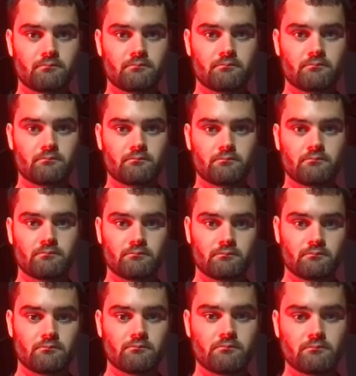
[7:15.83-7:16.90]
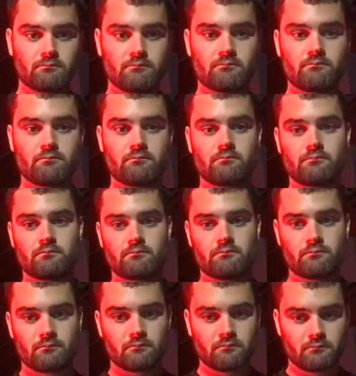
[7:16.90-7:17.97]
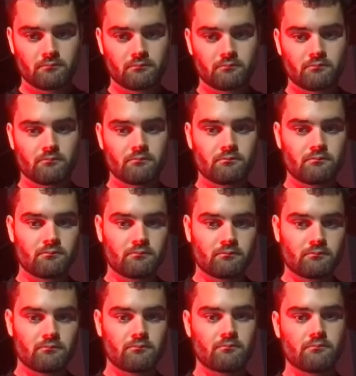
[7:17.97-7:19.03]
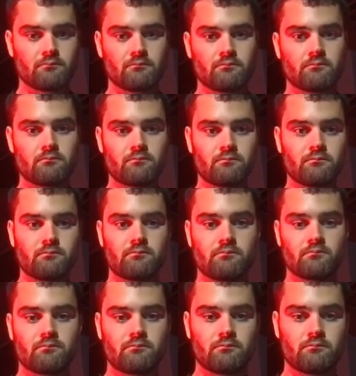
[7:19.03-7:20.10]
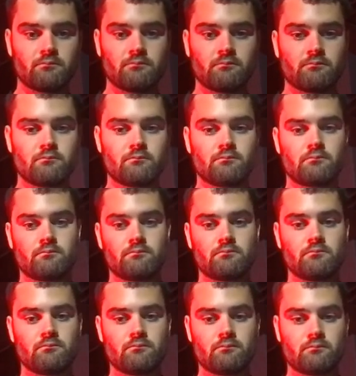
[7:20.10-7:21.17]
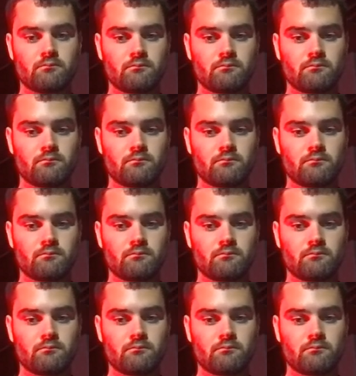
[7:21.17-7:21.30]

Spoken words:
No words are spoken by the person on screen.